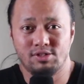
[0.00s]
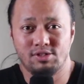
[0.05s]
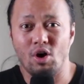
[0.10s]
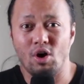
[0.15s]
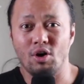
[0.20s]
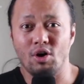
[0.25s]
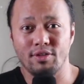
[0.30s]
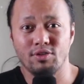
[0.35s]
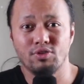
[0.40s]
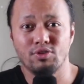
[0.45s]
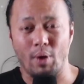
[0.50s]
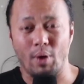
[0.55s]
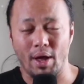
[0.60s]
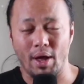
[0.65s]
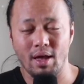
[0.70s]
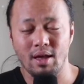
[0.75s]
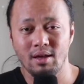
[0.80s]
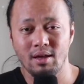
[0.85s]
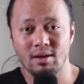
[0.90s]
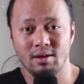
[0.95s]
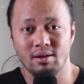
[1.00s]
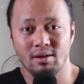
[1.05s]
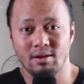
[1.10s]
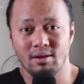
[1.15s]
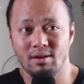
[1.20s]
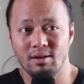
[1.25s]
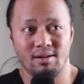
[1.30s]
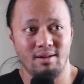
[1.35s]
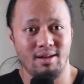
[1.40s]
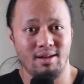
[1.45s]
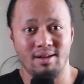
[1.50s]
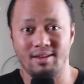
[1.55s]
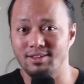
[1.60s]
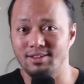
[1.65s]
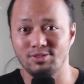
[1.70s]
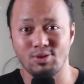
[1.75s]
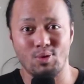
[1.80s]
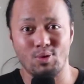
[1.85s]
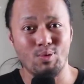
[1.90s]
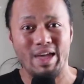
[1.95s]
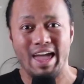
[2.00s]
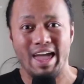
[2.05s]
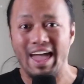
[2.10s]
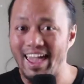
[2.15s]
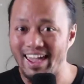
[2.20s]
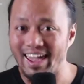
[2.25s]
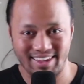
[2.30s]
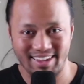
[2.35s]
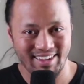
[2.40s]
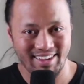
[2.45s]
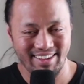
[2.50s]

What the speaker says: on its way and it's okay.